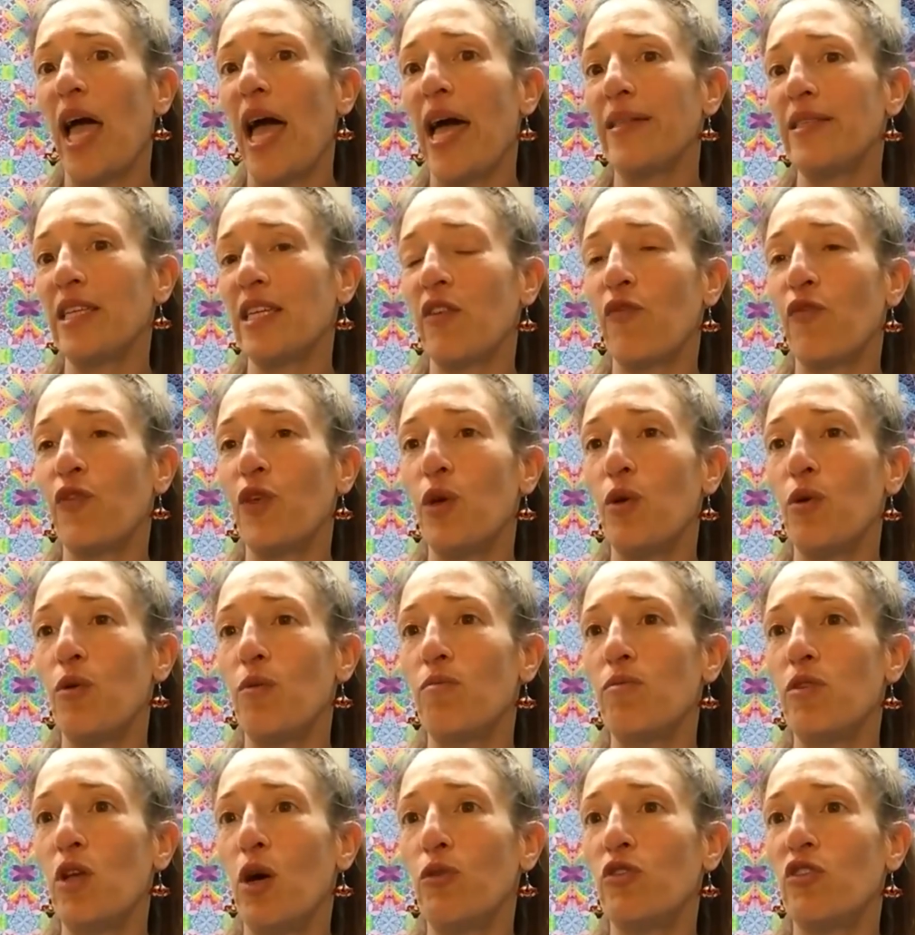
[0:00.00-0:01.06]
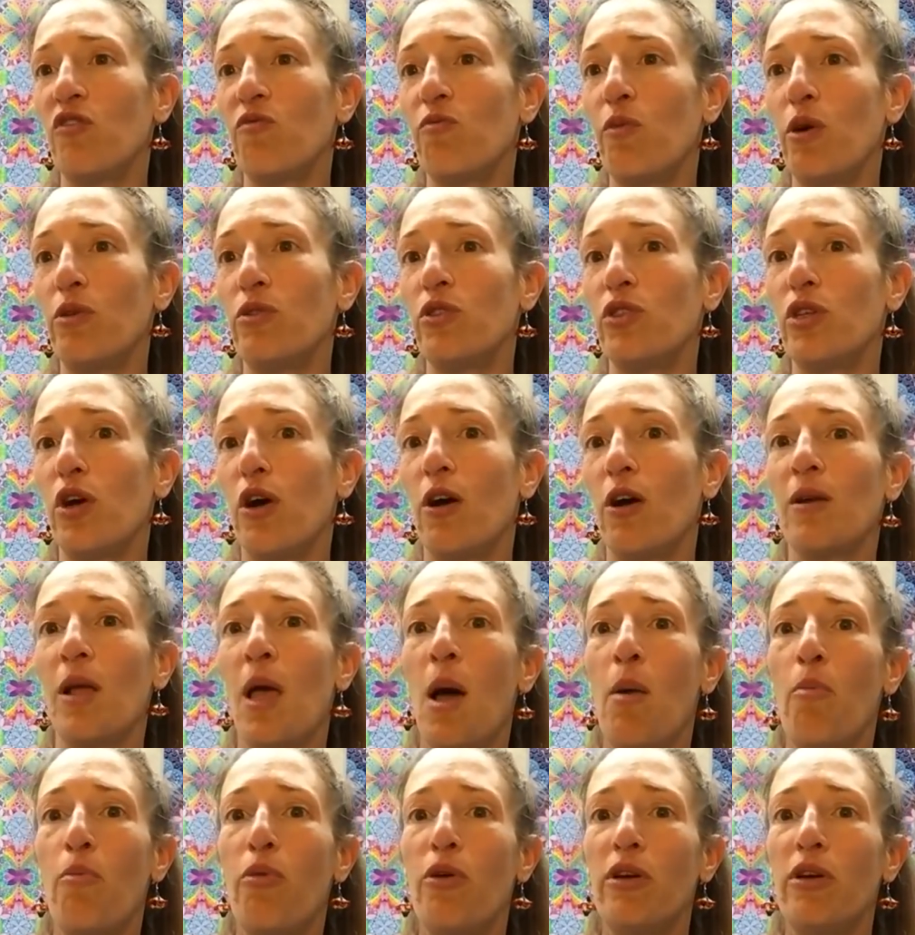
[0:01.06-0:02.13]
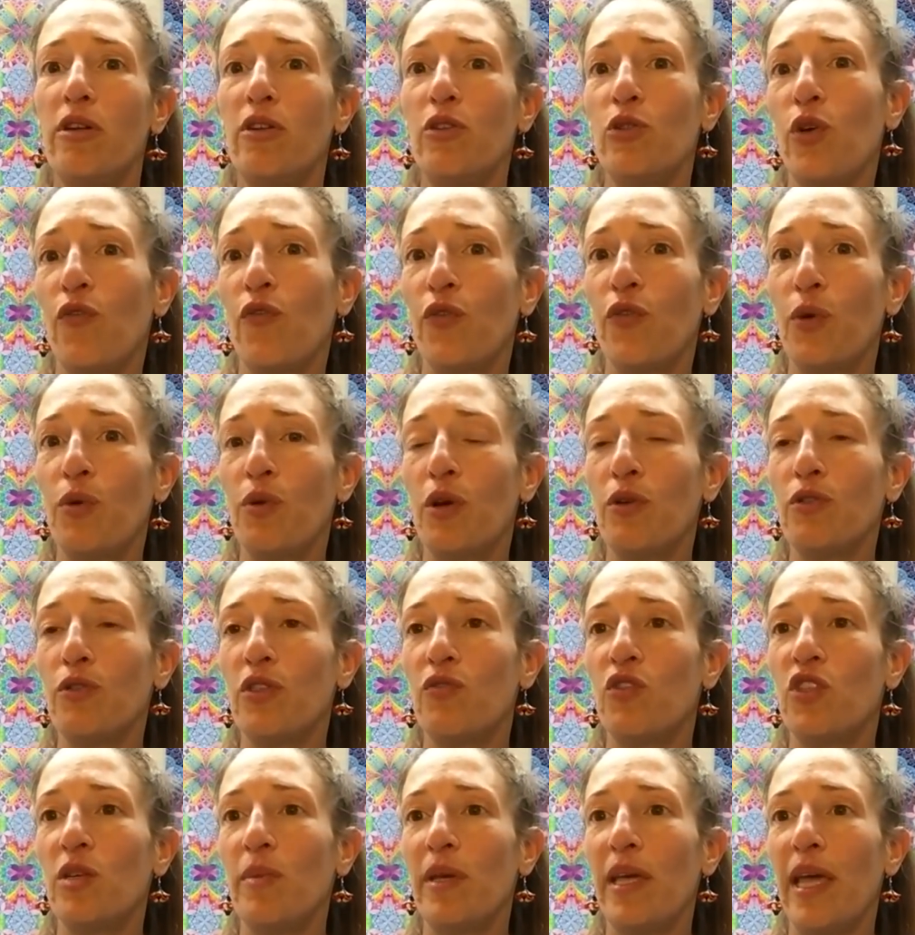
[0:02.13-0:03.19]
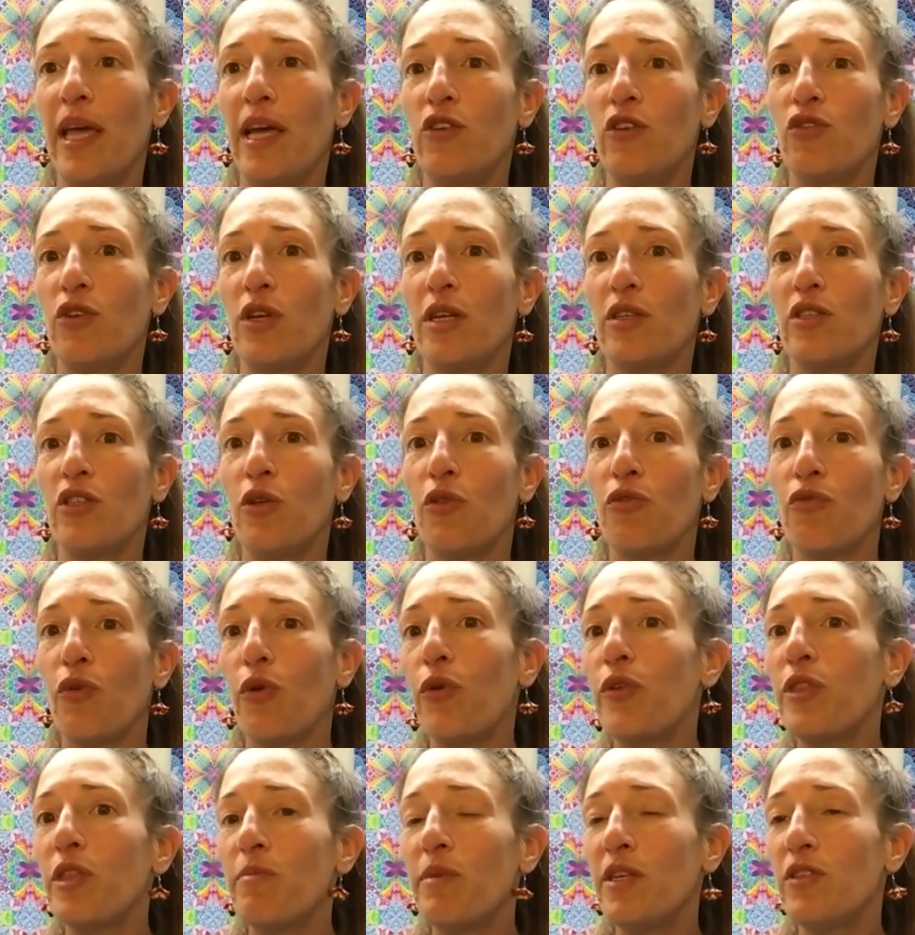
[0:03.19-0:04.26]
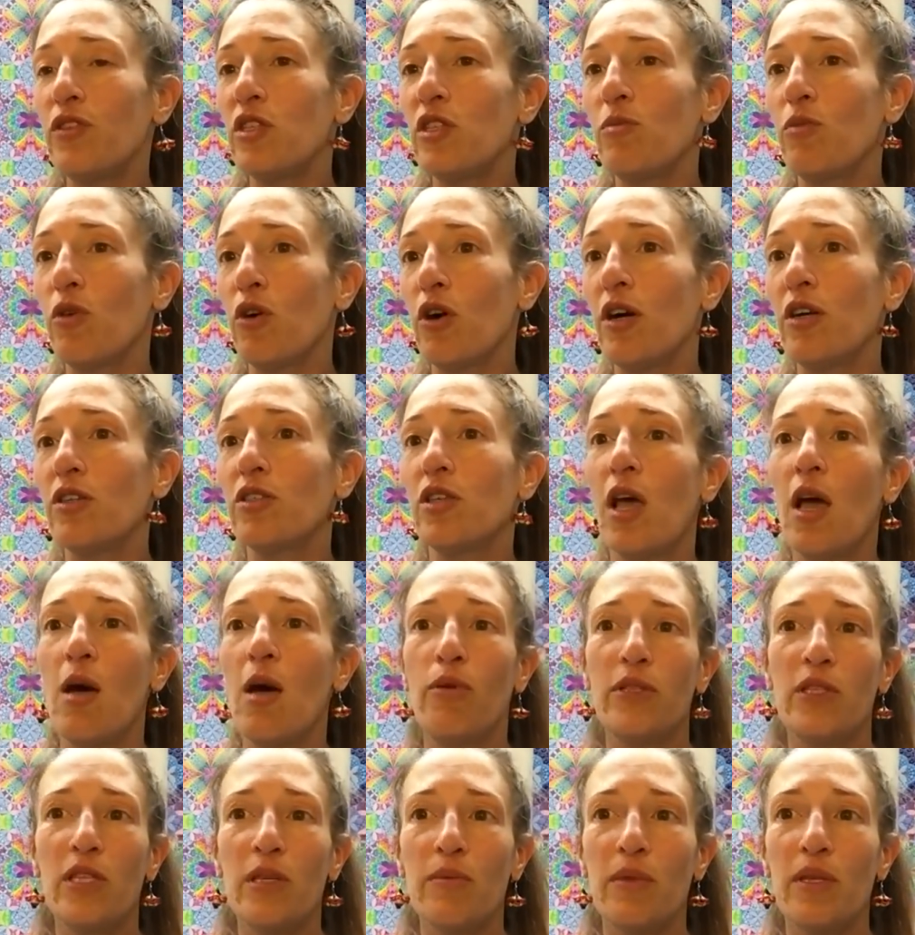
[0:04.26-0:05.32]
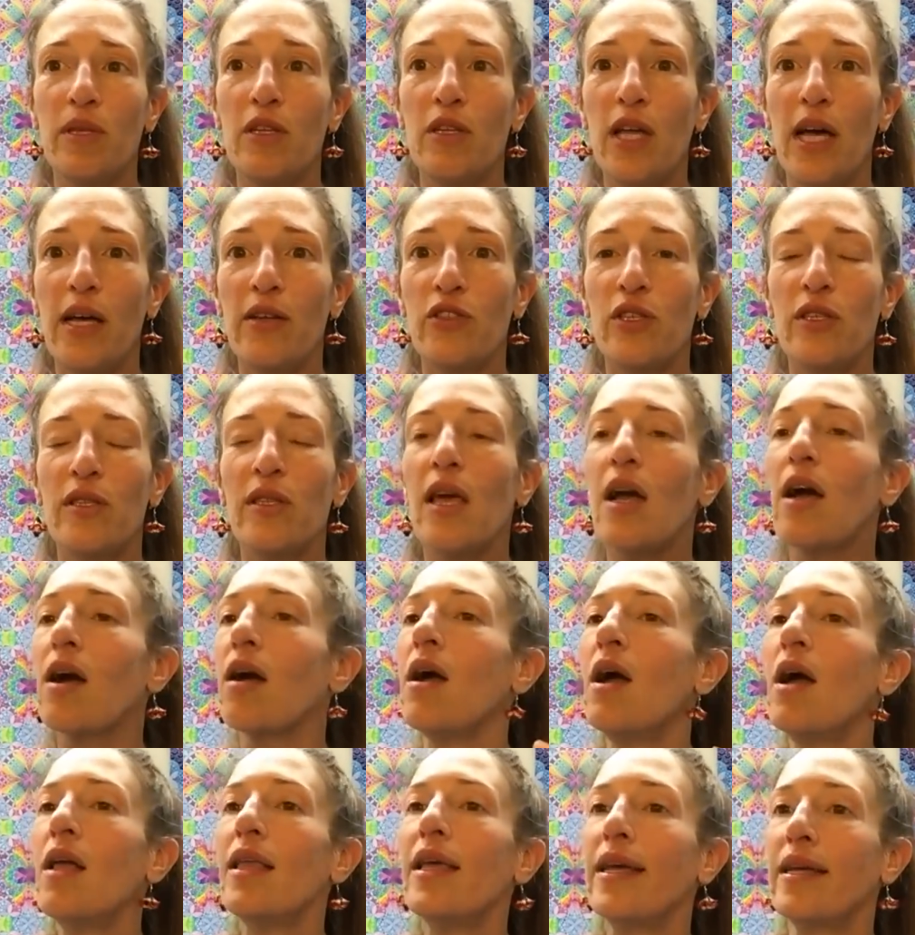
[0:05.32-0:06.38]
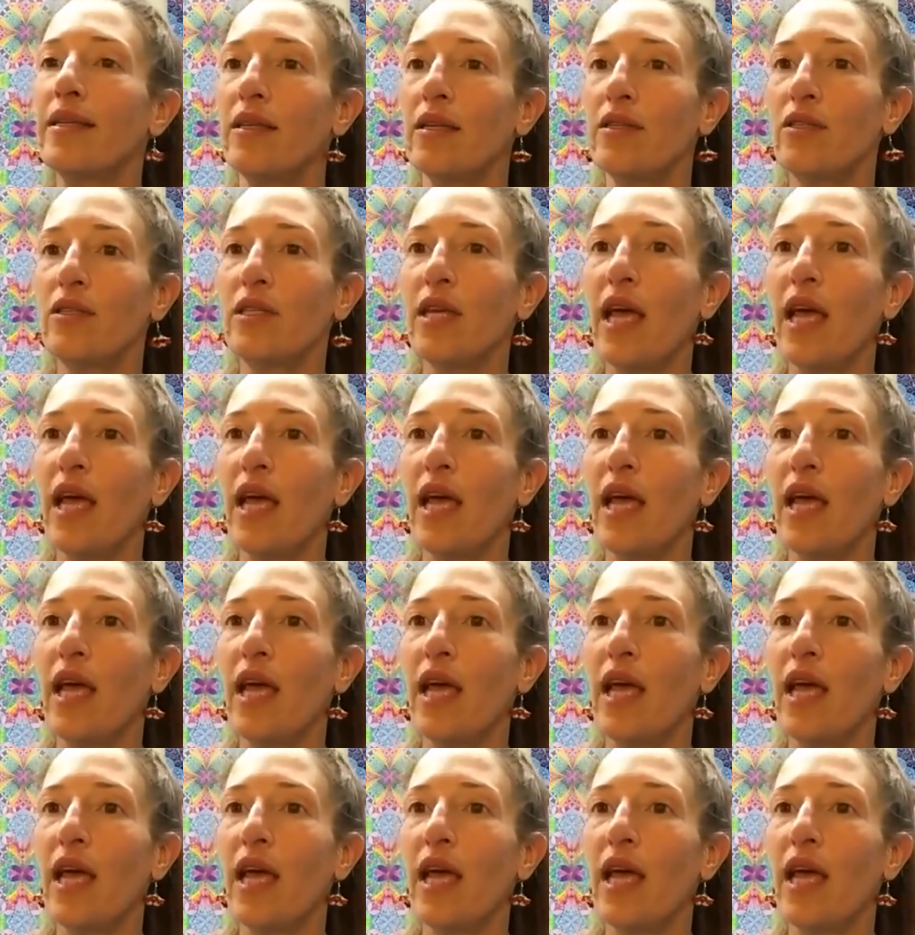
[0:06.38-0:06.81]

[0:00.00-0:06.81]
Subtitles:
Take a few notes of Mozart, put it into a few notes of Jimi Hendrix, you know, throw in the Beastie Boys, put something else in there. Like, it doesn't